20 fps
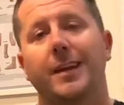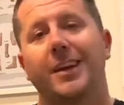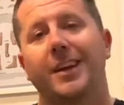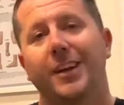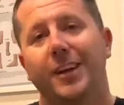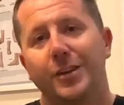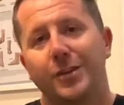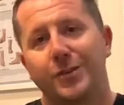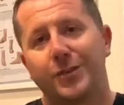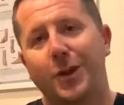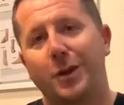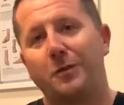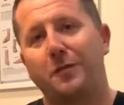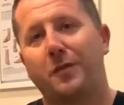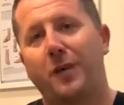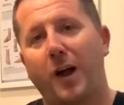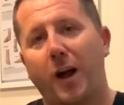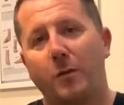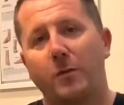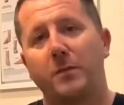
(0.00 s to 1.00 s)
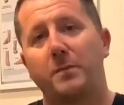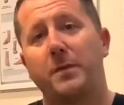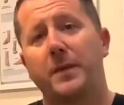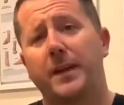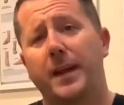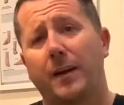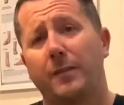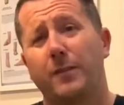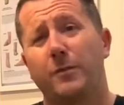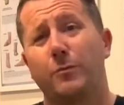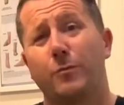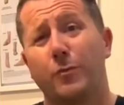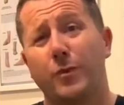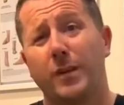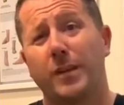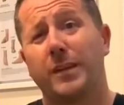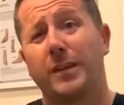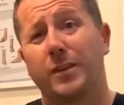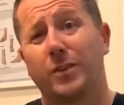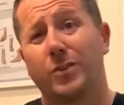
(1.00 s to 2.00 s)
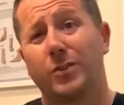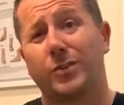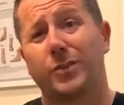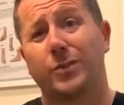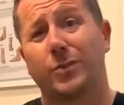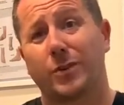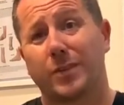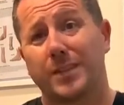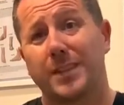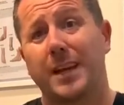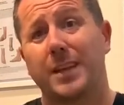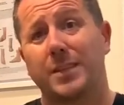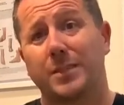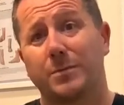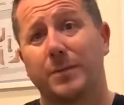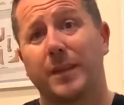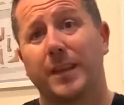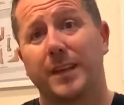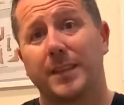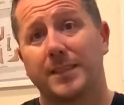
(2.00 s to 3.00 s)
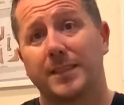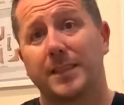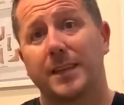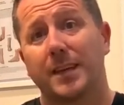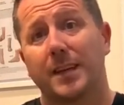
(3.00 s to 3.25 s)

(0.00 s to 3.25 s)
So far, we've been having really good success with it.